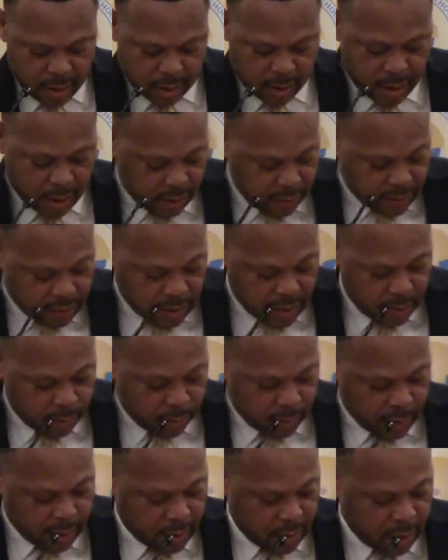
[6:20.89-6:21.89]
Kenneth
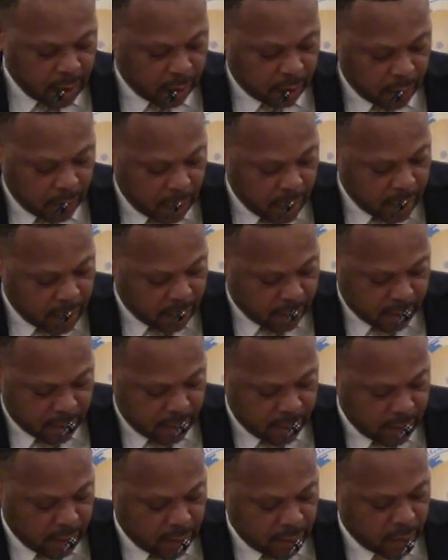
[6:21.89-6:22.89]
Seabury, a
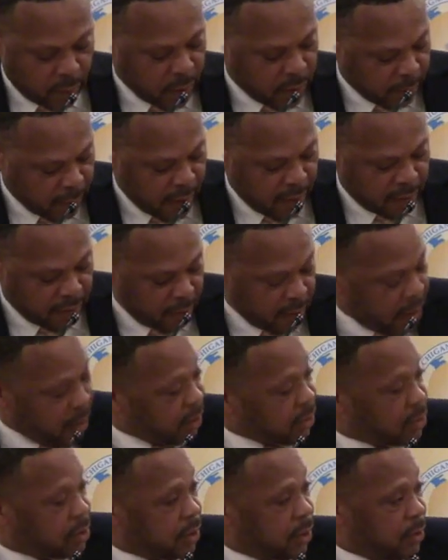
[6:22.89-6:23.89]
lawyer, one of my
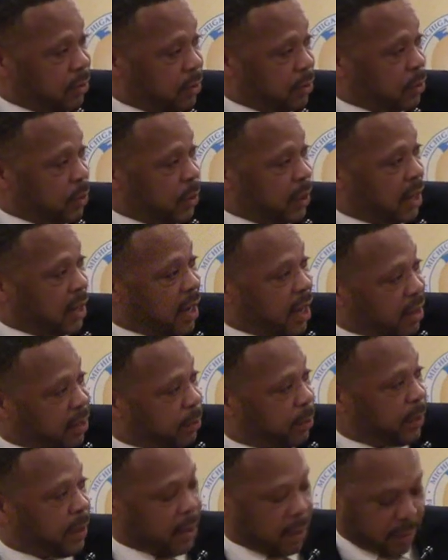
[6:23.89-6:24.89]
other students, one of the
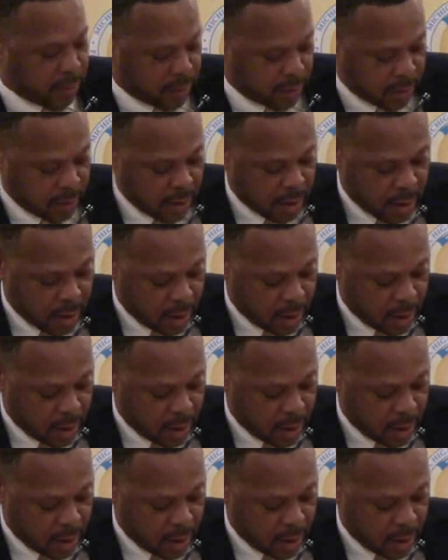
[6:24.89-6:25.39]
other players.